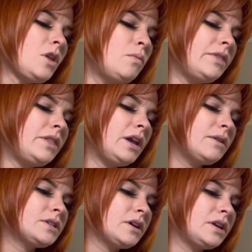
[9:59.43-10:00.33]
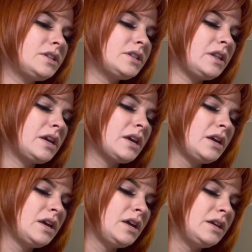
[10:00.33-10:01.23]
One thing I was talking to like
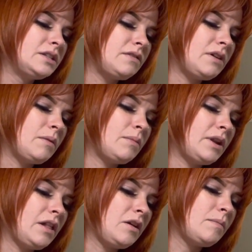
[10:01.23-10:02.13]
Dave Campanella